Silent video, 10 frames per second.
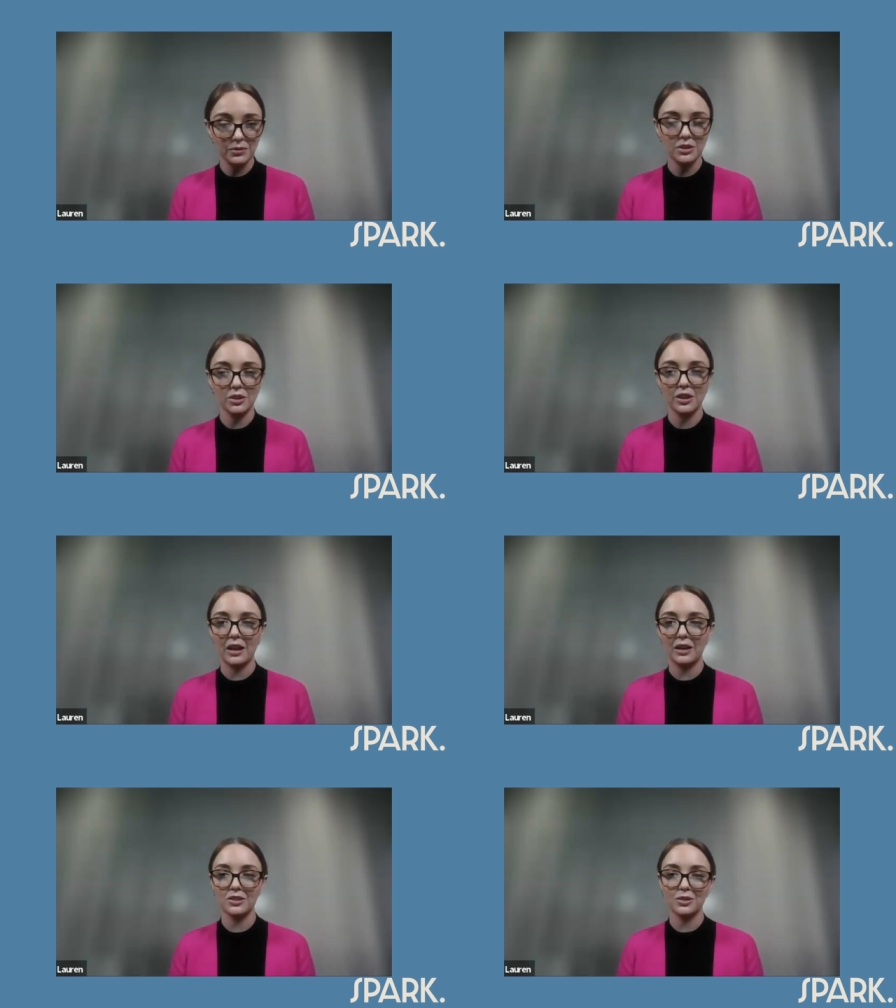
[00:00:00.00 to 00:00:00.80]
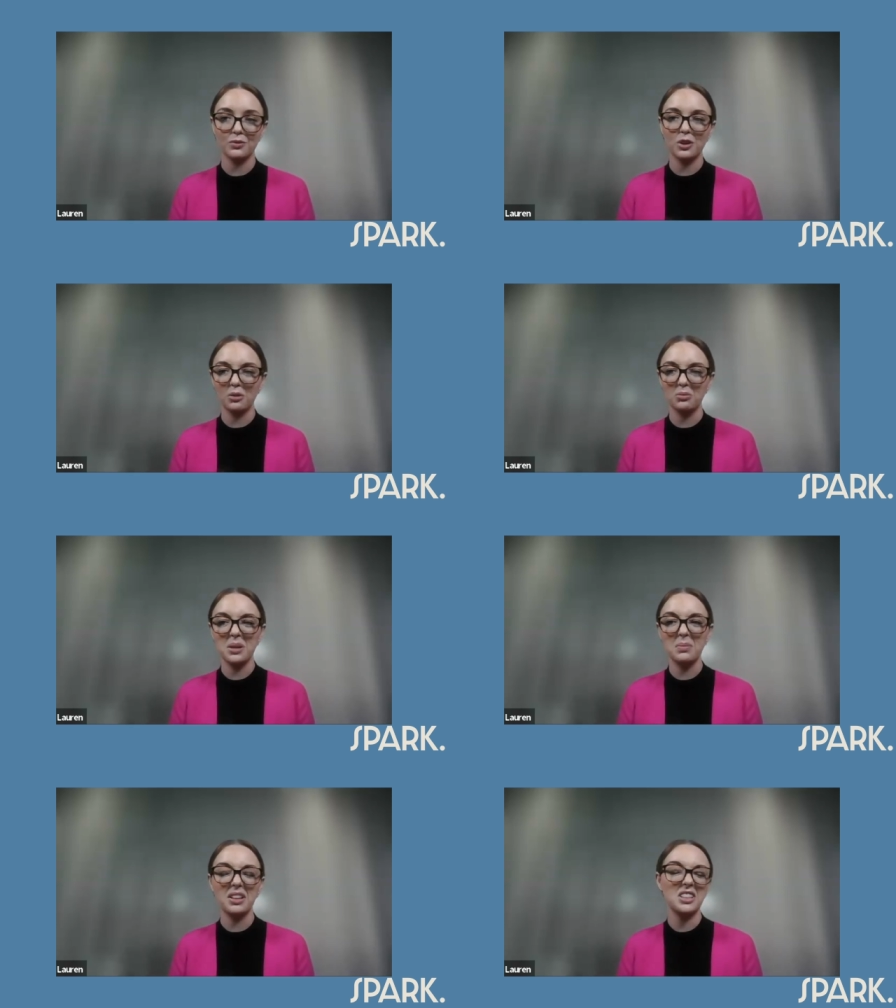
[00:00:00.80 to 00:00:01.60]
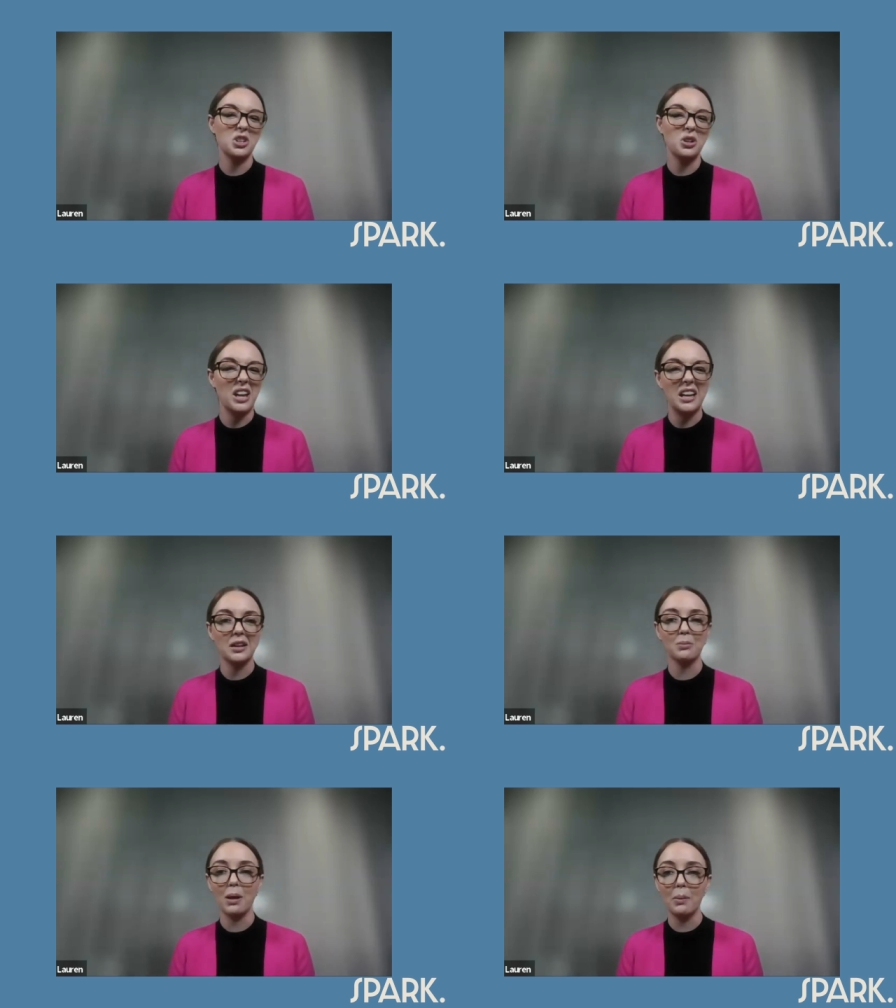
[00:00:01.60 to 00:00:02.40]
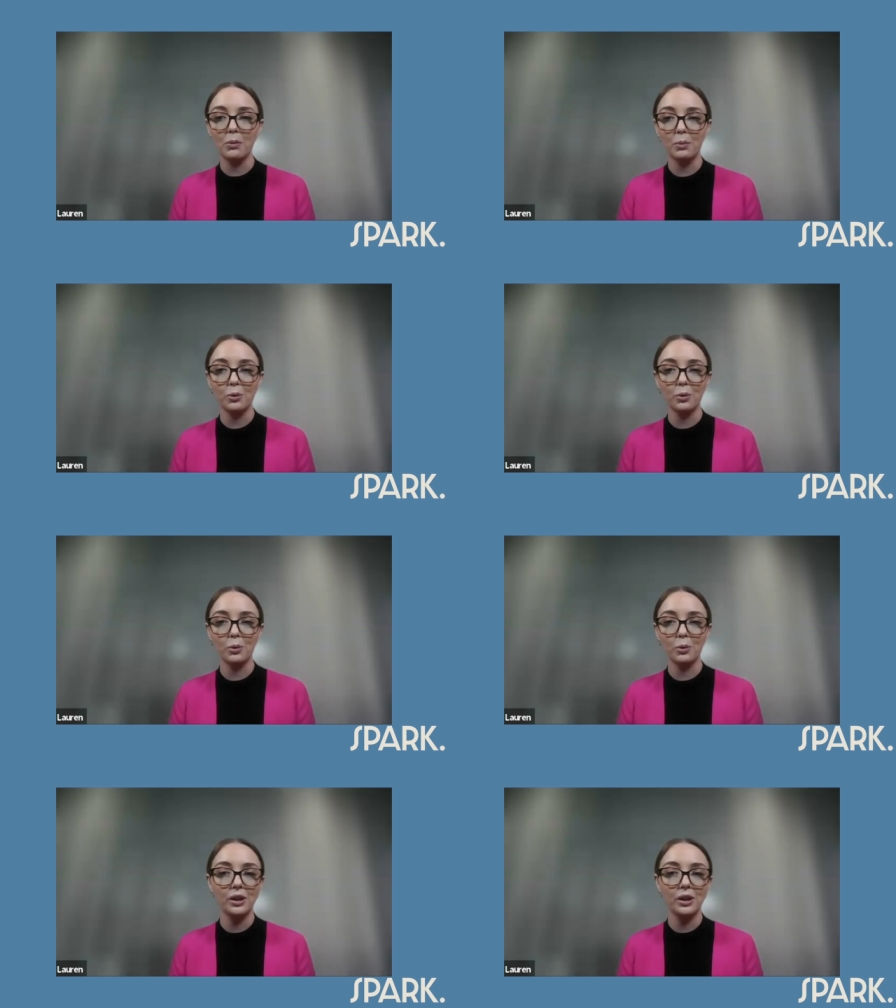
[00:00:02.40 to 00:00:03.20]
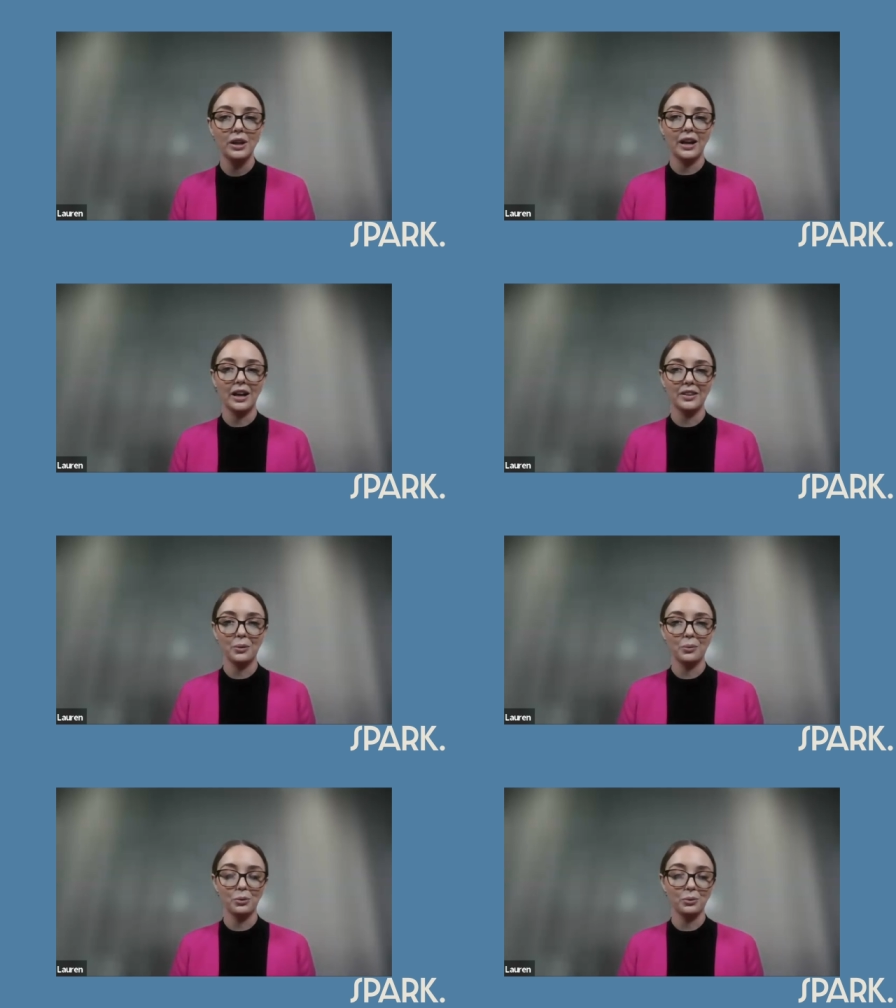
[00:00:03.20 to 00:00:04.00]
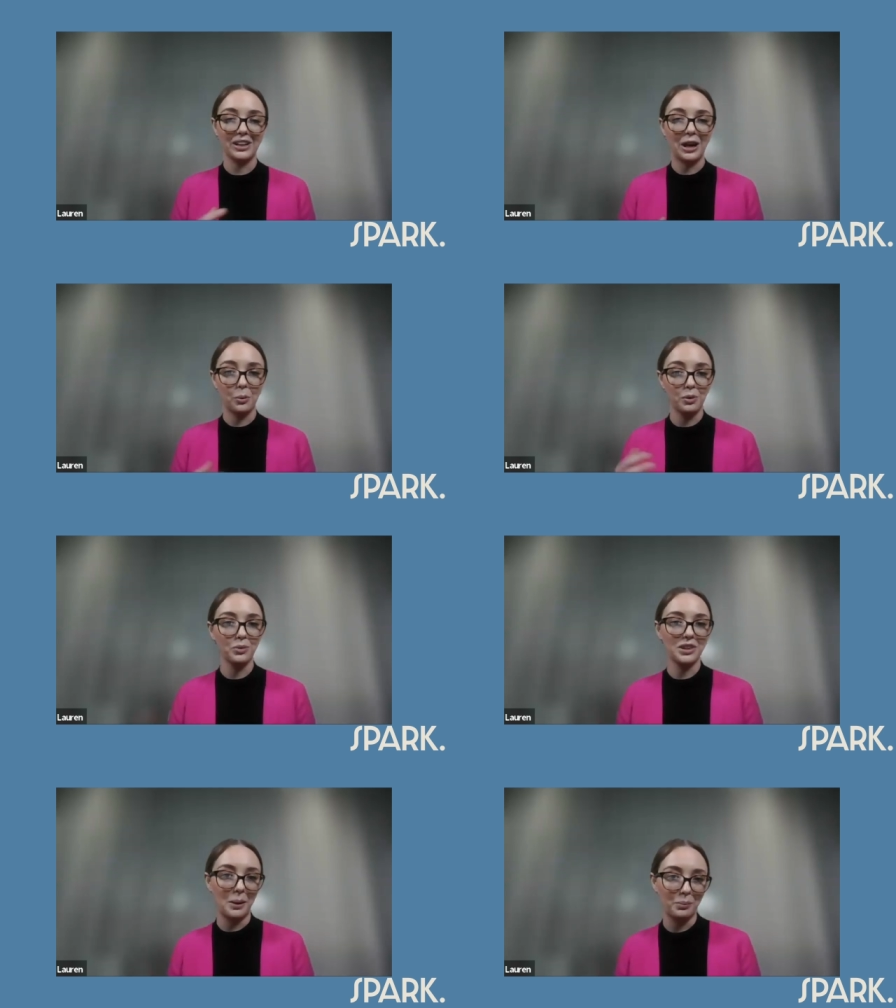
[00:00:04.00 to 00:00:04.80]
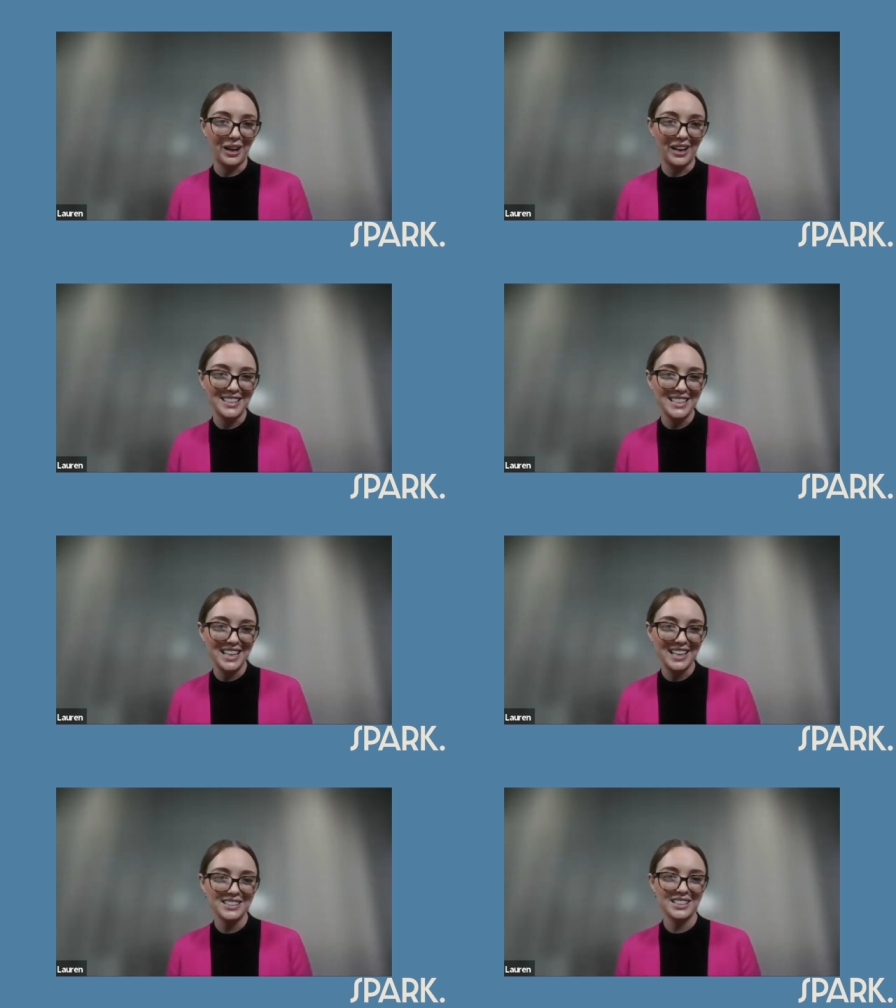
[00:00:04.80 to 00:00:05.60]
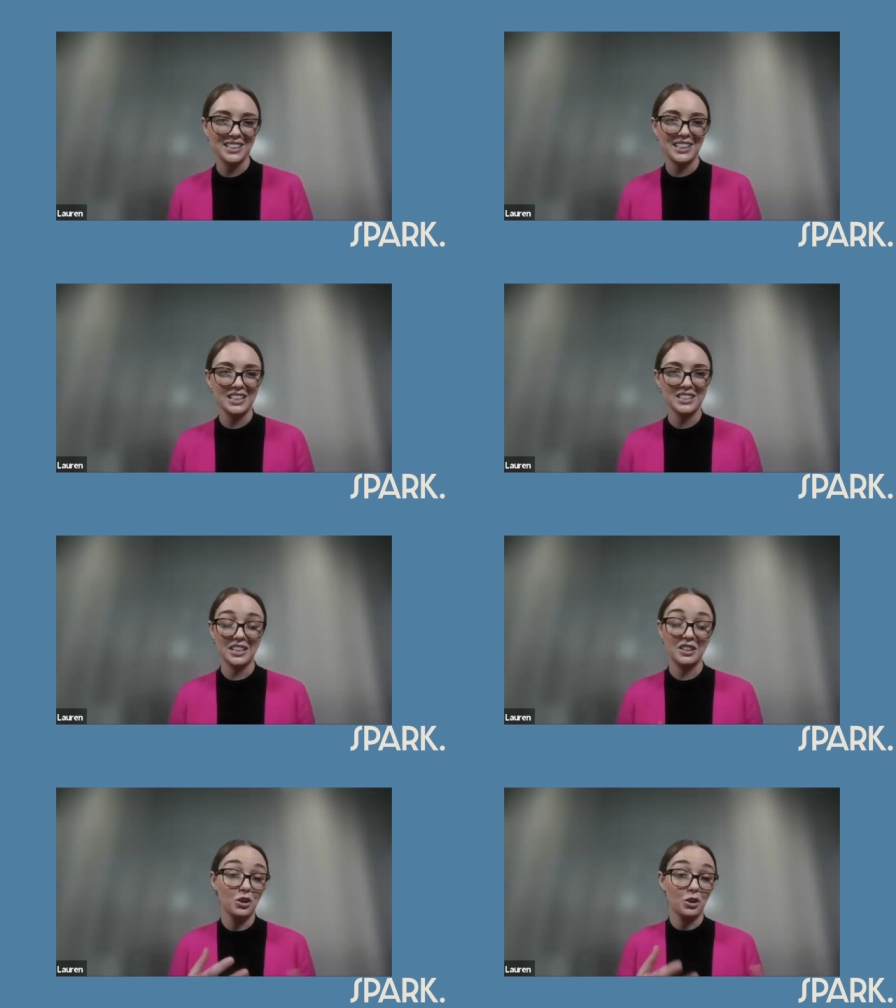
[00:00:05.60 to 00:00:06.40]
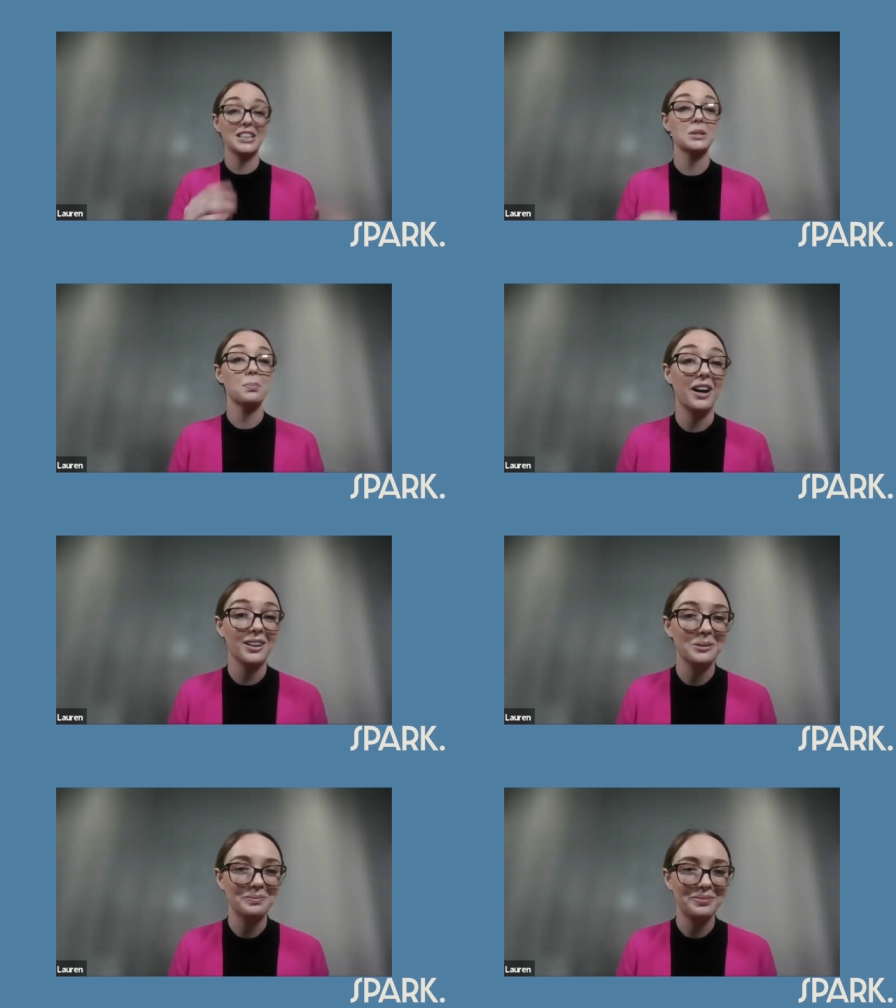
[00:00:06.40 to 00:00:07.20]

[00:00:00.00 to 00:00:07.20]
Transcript: So that sort of, you know, something that's unique and memorable uh, that will really help you with that branding to easily, you know, like Spark,